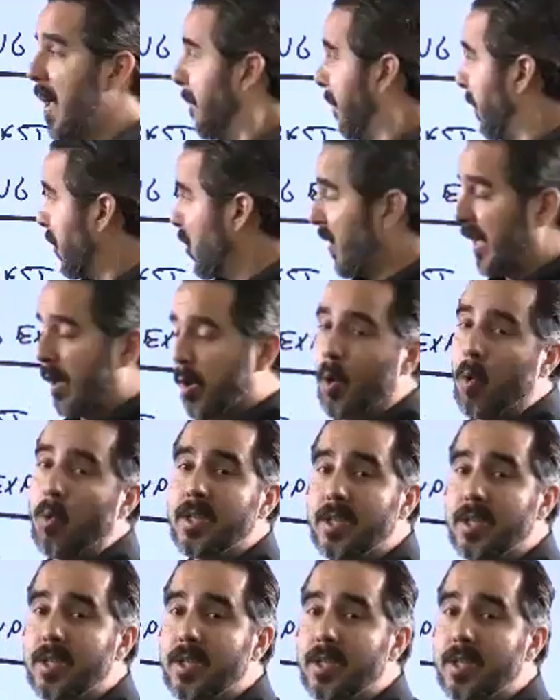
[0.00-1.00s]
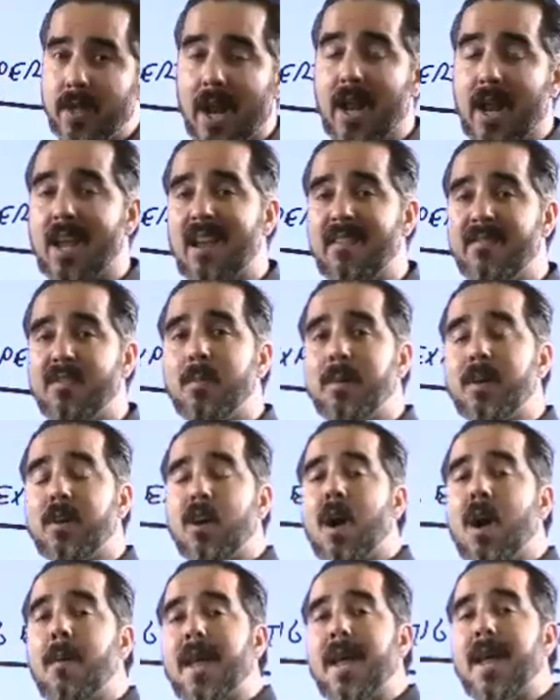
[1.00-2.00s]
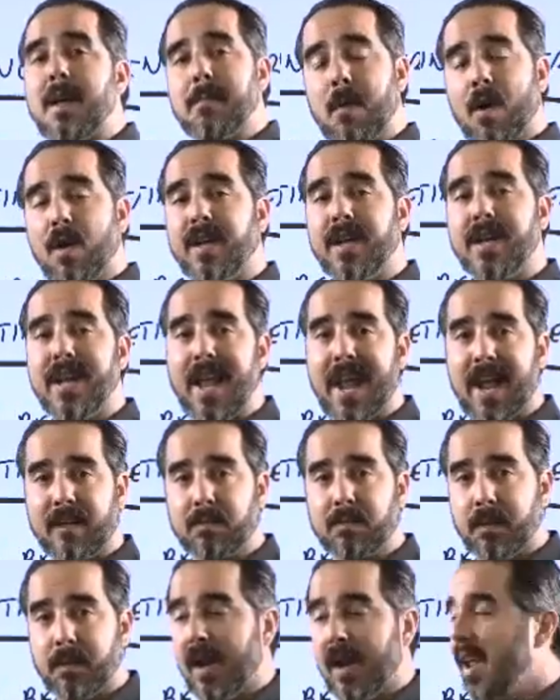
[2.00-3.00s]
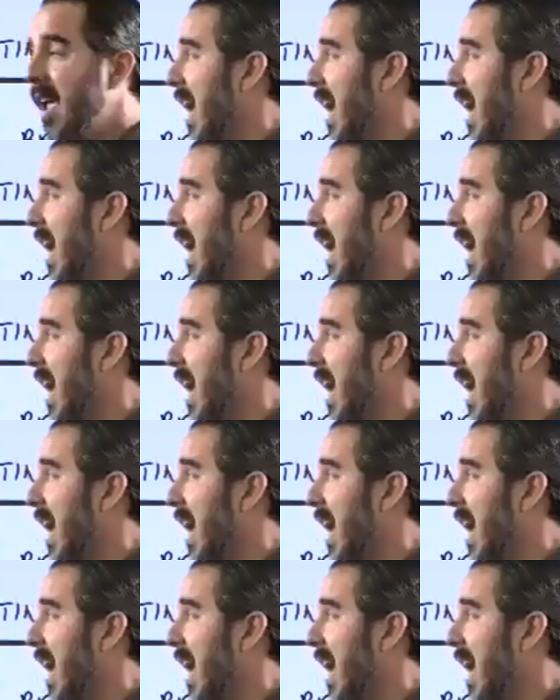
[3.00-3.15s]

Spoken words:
But you can only do that if you become a marketing expert.